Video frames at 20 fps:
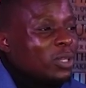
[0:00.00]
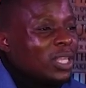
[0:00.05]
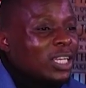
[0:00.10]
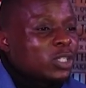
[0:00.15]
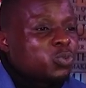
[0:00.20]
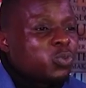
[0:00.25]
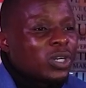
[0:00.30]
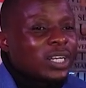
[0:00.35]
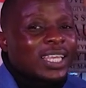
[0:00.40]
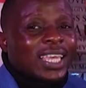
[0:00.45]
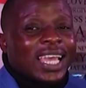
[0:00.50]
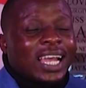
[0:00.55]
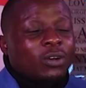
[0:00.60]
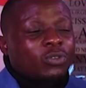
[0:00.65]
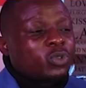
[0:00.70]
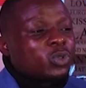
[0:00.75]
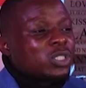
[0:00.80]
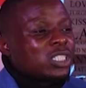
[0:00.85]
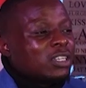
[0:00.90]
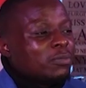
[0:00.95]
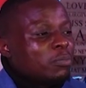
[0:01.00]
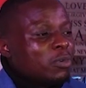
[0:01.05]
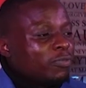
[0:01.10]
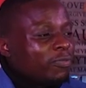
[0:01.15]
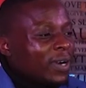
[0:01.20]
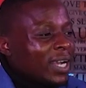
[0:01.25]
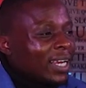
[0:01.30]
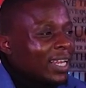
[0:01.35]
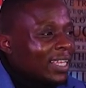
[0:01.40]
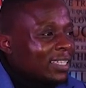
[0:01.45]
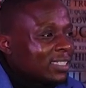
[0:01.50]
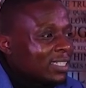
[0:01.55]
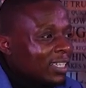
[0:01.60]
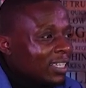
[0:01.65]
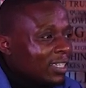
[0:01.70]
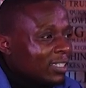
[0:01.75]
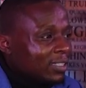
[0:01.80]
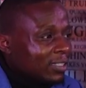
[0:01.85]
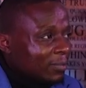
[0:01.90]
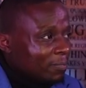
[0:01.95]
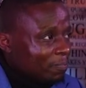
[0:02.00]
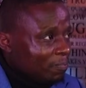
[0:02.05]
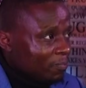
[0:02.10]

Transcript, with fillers: That's what account receivable financing is.